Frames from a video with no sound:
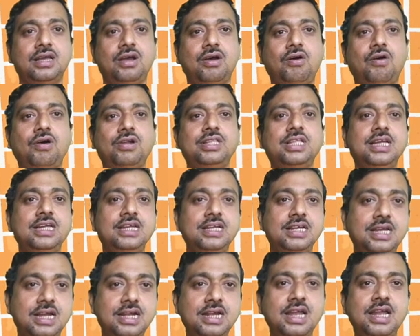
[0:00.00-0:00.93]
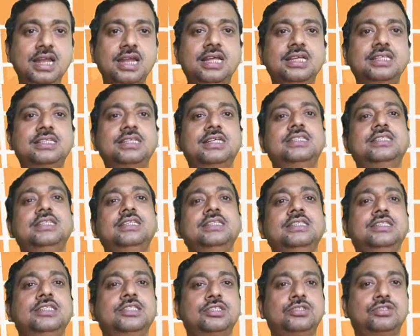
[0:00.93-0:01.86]
or the internal nature
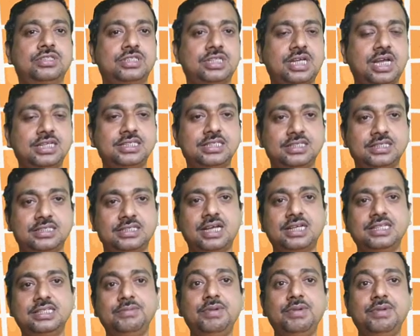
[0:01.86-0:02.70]
changes such and such.